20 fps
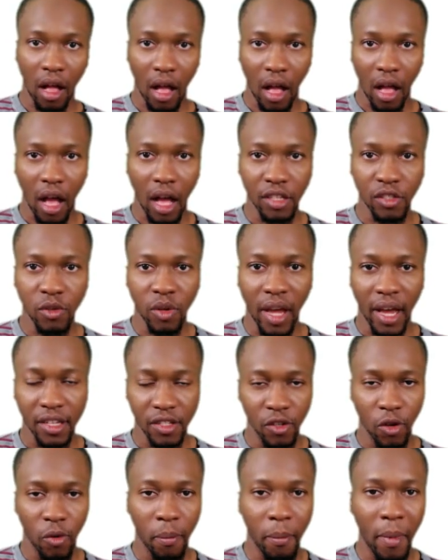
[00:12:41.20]
as you guys
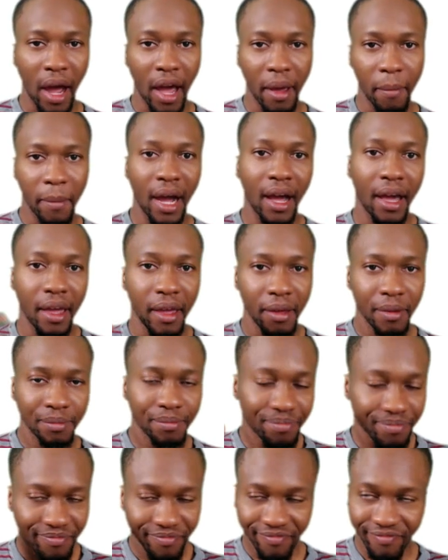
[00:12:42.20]
know, my
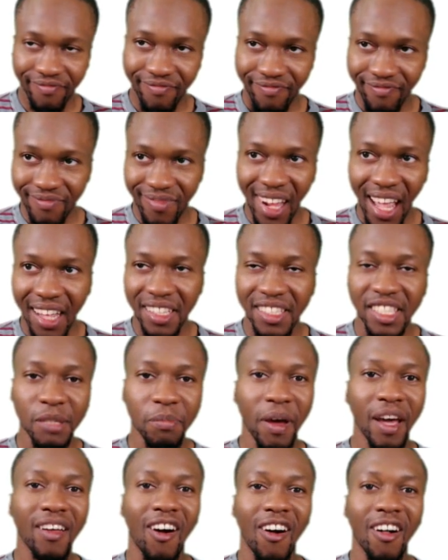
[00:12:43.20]

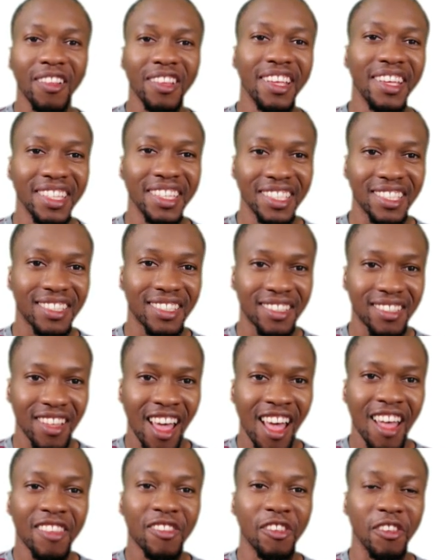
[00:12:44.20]
despite all the hints
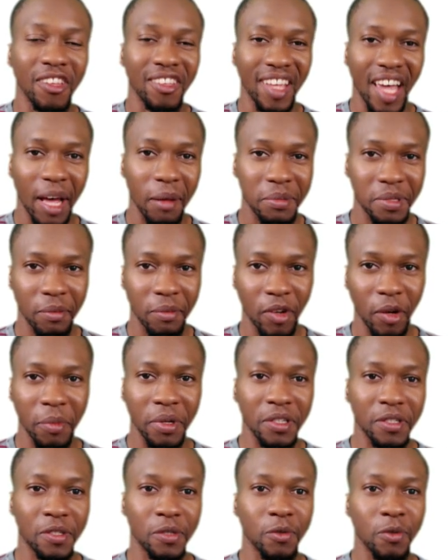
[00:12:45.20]
to the time skip
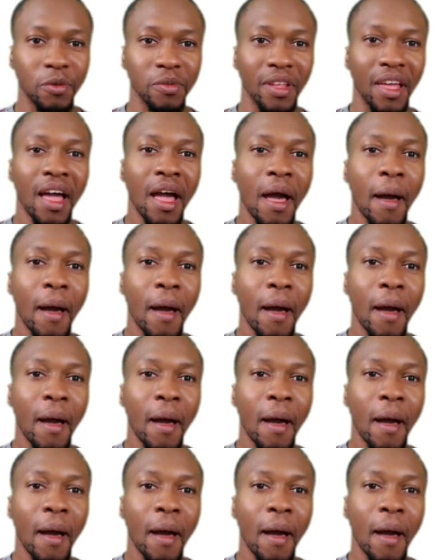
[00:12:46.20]
coming soon,